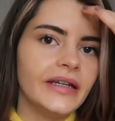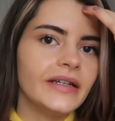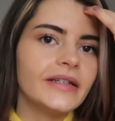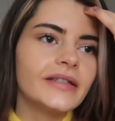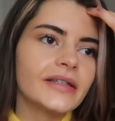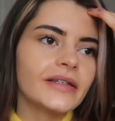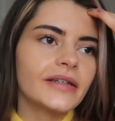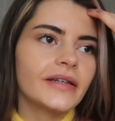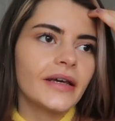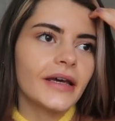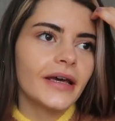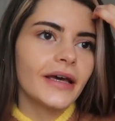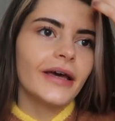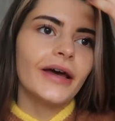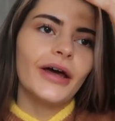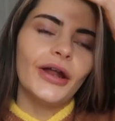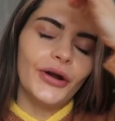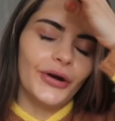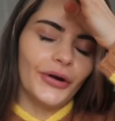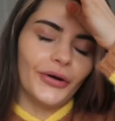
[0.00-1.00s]
eat
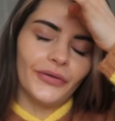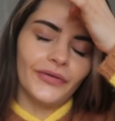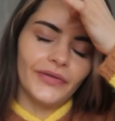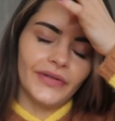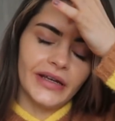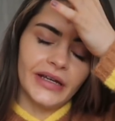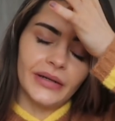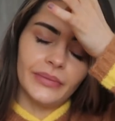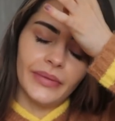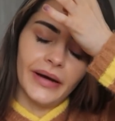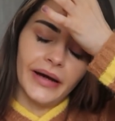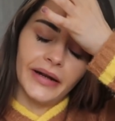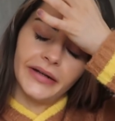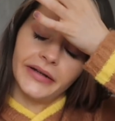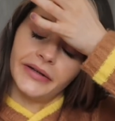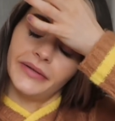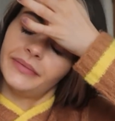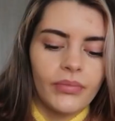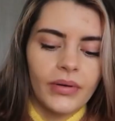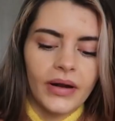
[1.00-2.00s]
non-vegan
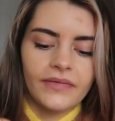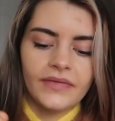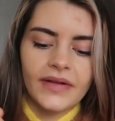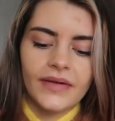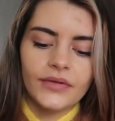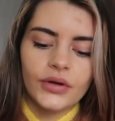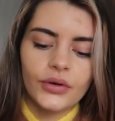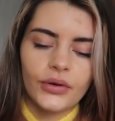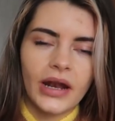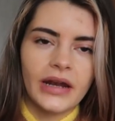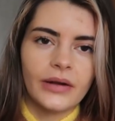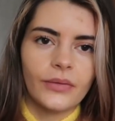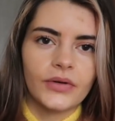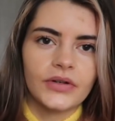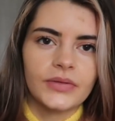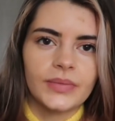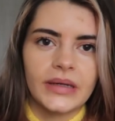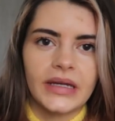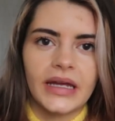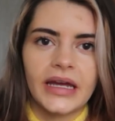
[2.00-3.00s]
batter. But I've never known
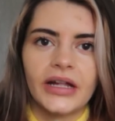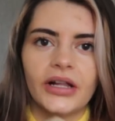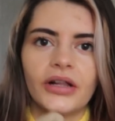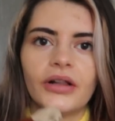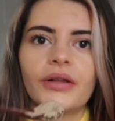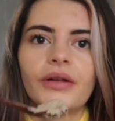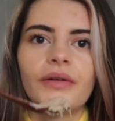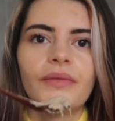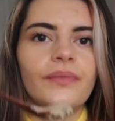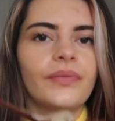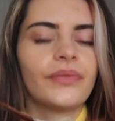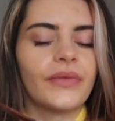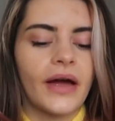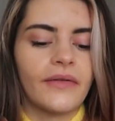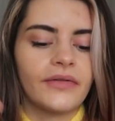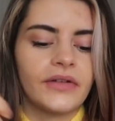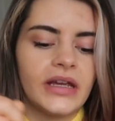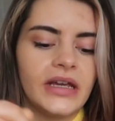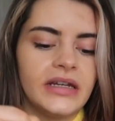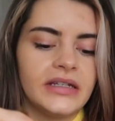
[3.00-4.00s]
anyone to be ill
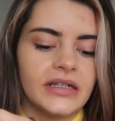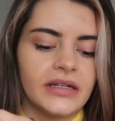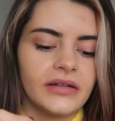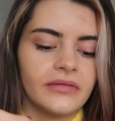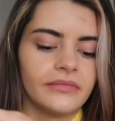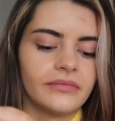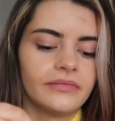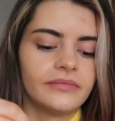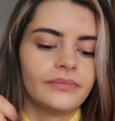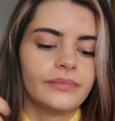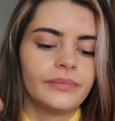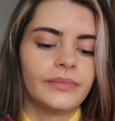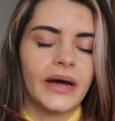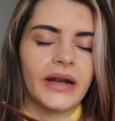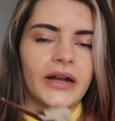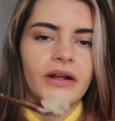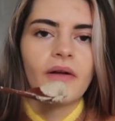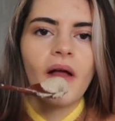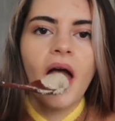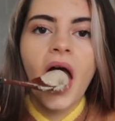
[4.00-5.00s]
after eating
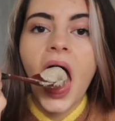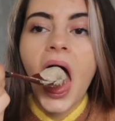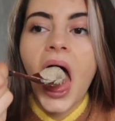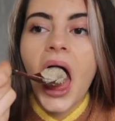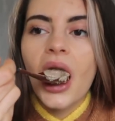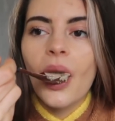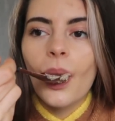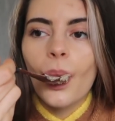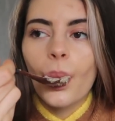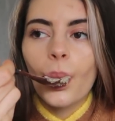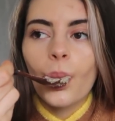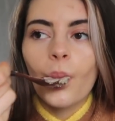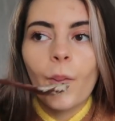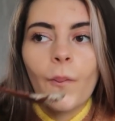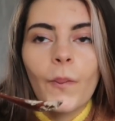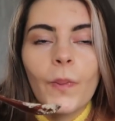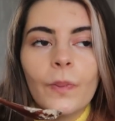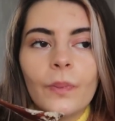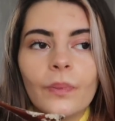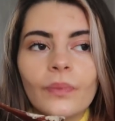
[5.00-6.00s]
batter.
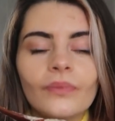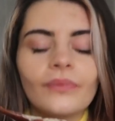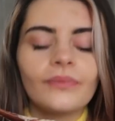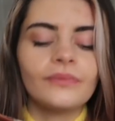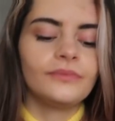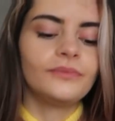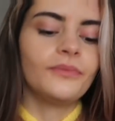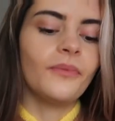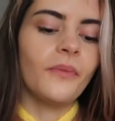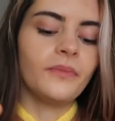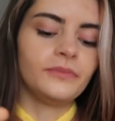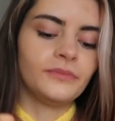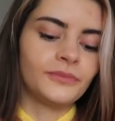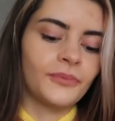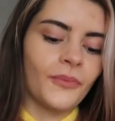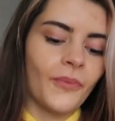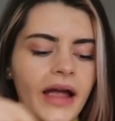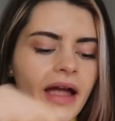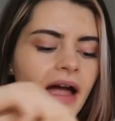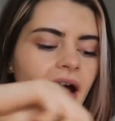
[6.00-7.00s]
Mm.
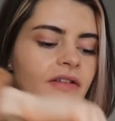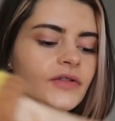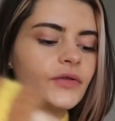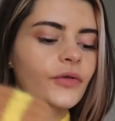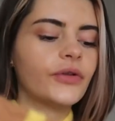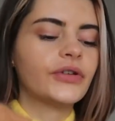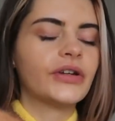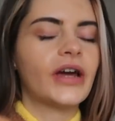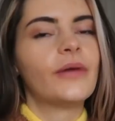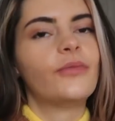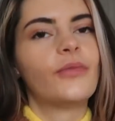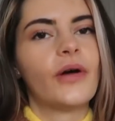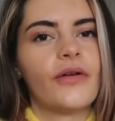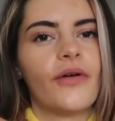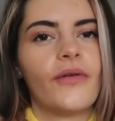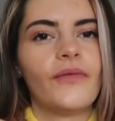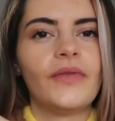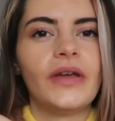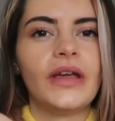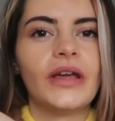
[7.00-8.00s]
I get asked all the time
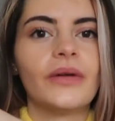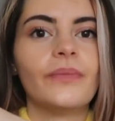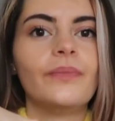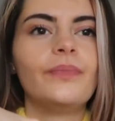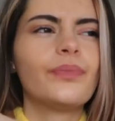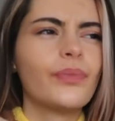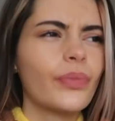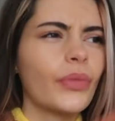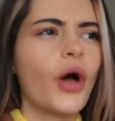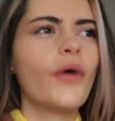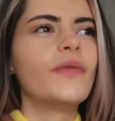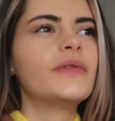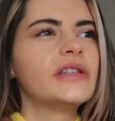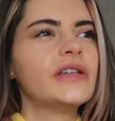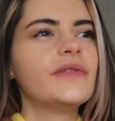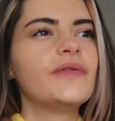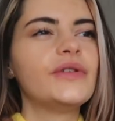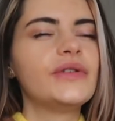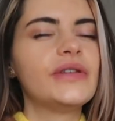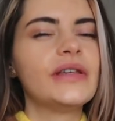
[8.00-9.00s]
whether I'm vegan.
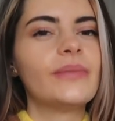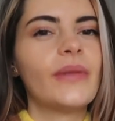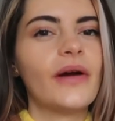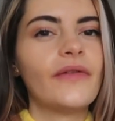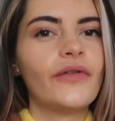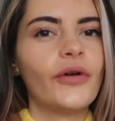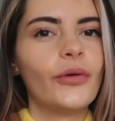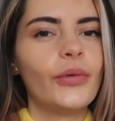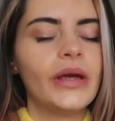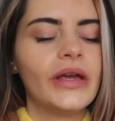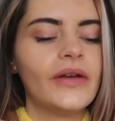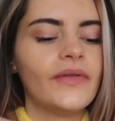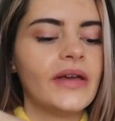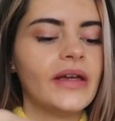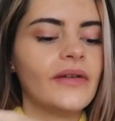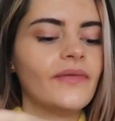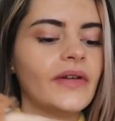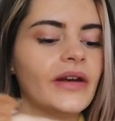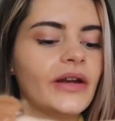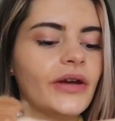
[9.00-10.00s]
Obviously, if you've seen my full week of
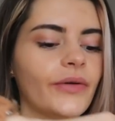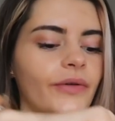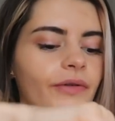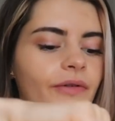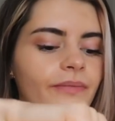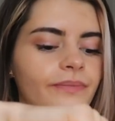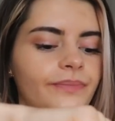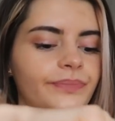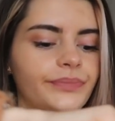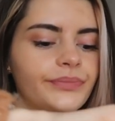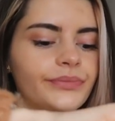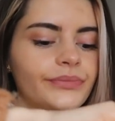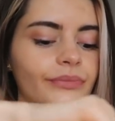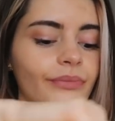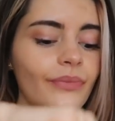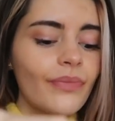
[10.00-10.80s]
eating videos, I